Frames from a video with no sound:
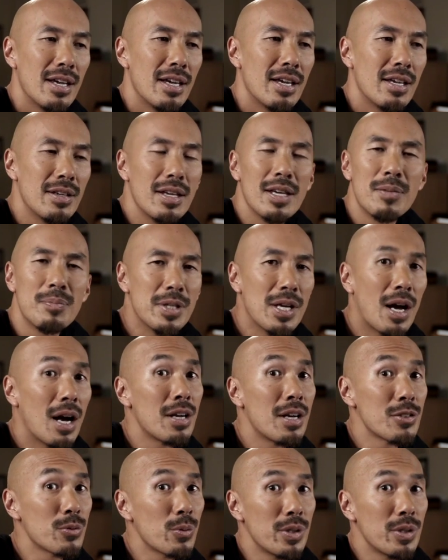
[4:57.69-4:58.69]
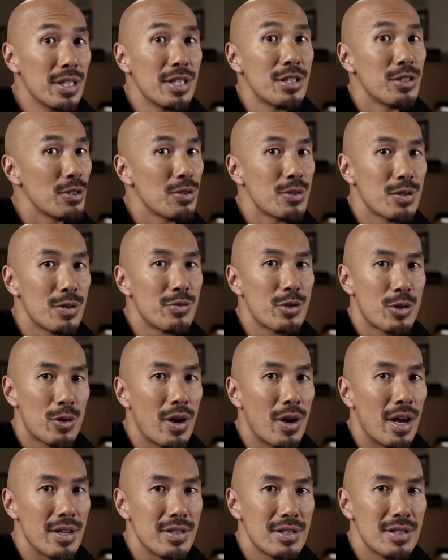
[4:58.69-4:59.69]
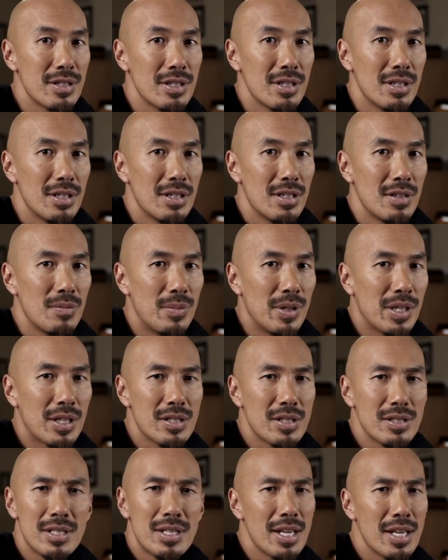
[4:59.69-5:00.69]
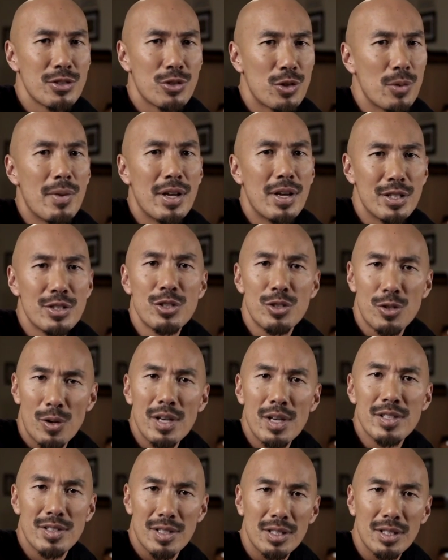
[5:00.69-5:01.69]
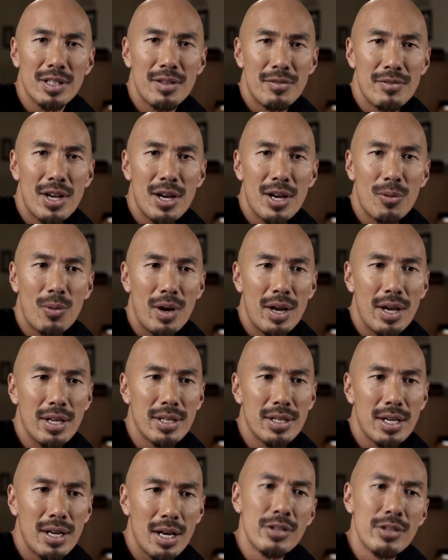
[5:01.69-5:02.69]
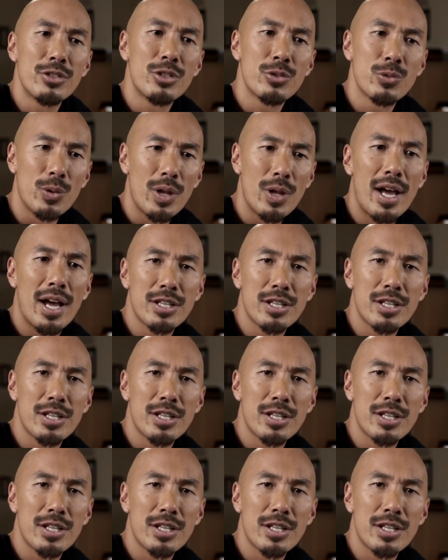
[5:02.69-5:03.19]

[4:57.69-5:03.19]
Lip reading: And be honest with issues of trust. because it takes tremendous trust to live that way, that others will